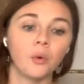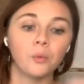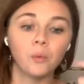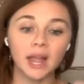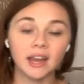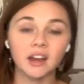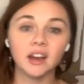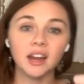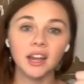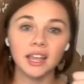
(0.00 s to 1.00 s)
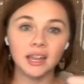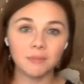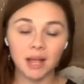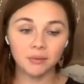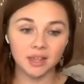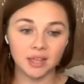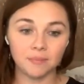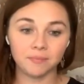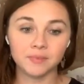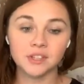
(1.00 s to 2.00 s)
Where in my
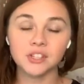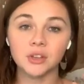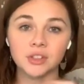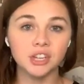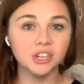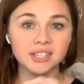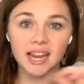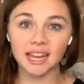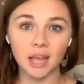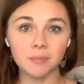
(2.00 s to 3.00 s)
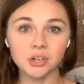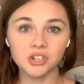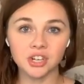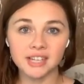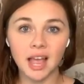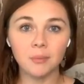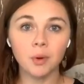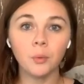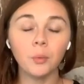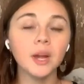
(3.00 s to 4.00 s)
rhythm? So you're setting up your treat
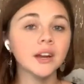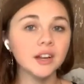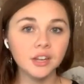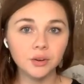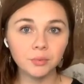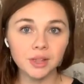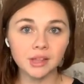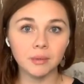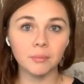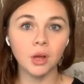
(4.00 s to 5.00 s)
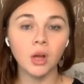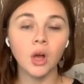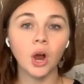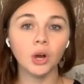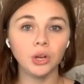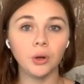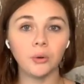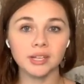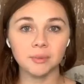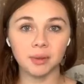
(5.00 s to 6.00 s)
time. Where in your rhythm are you
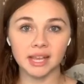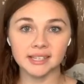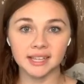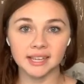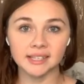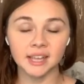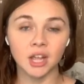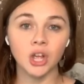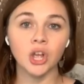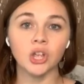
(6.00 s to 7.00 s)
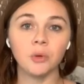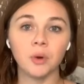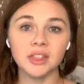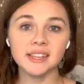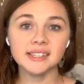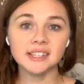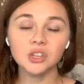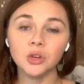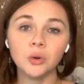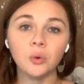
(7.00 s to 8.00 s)
going to place this? You want this
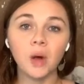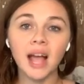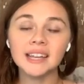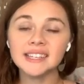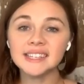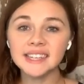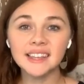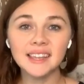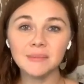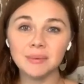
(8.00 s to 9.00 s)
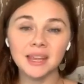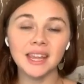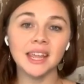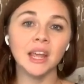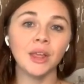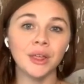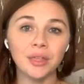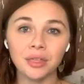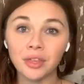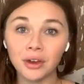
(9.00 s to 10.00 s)
to ideally be
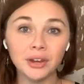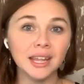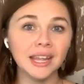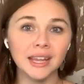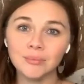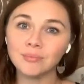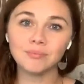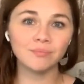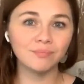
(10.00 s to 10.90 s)
30